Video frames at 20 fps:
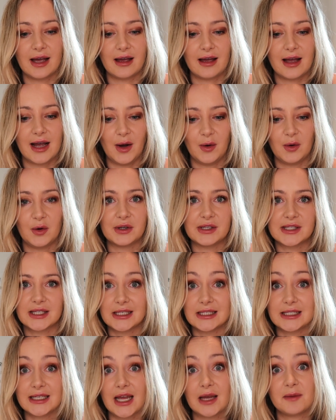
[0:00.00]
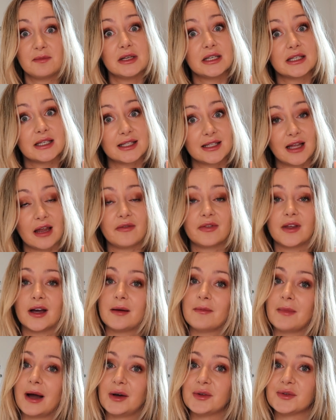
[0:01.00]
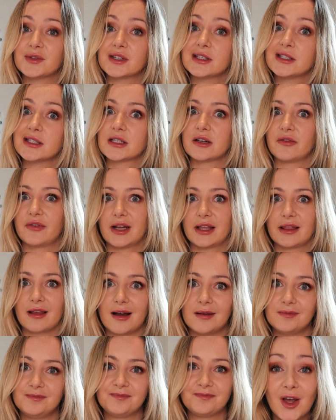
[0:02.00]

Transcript: how long it's going to take me to save that amount and stuff like that.